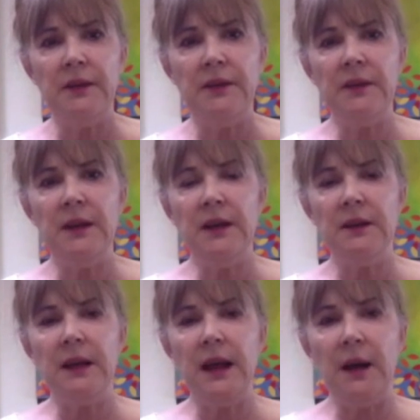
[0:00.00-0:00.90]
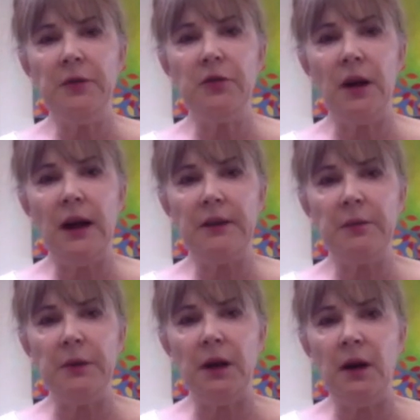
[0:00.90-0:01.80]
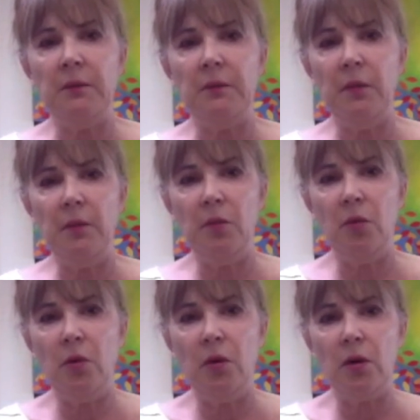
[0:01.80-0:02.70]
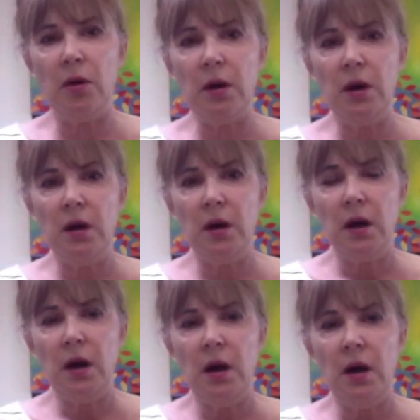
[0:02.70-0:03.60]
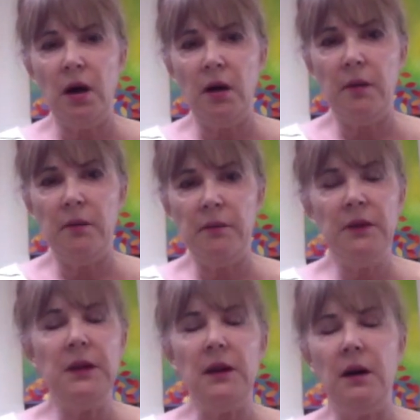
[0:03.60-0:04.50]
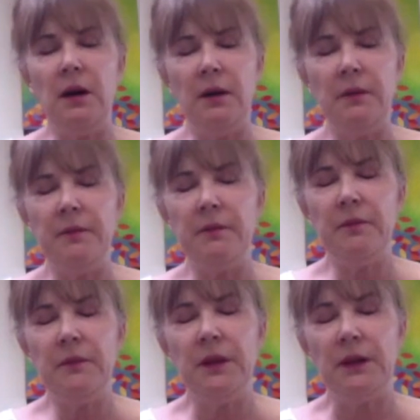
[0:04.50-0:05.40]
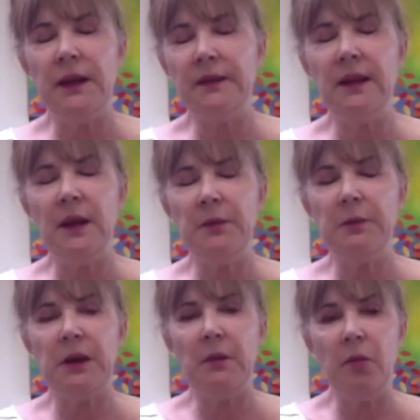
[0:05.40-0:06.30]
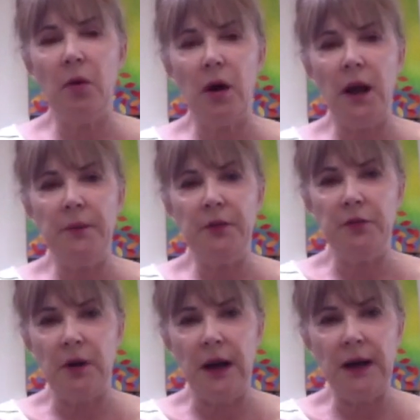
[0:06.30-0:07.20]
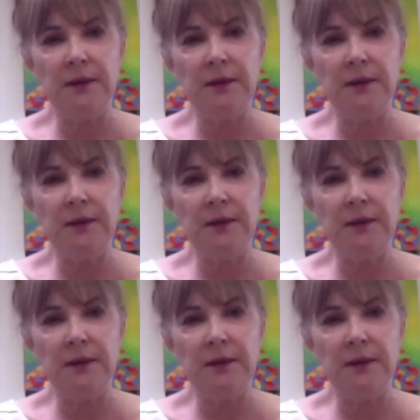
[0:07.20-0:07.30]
seeing the abstracts become more um, the um, the landscapes become more abstract.